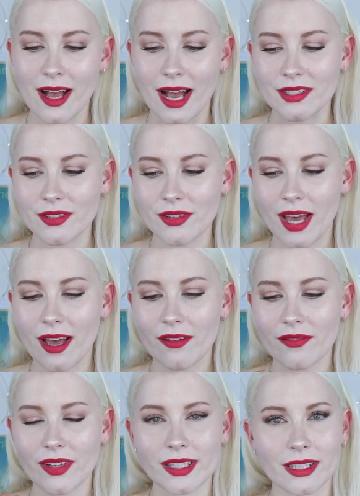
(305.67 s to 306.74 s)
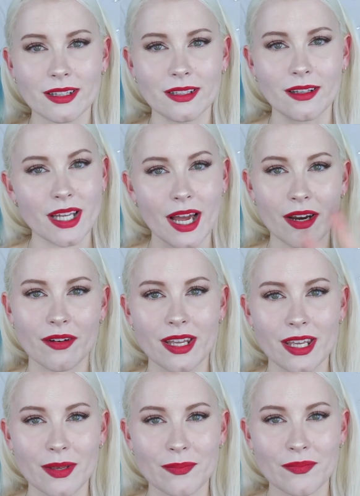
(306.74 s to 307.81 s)
I do have a little
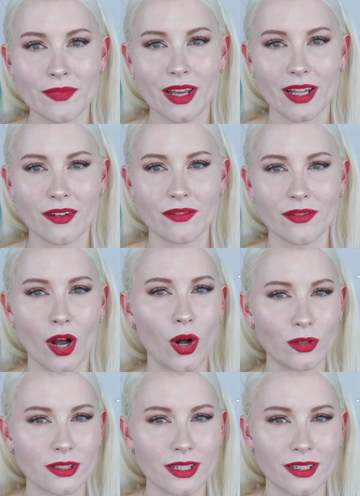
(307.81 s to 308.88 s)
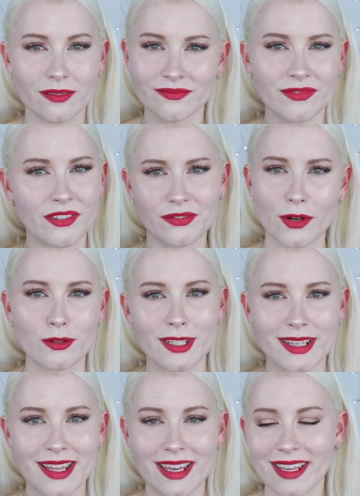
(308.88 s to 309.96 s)
diary kind of holder
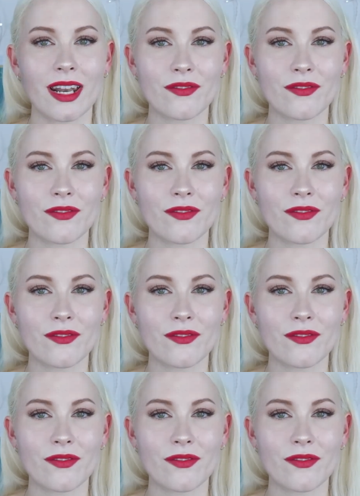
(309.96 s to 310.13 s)
folder thing.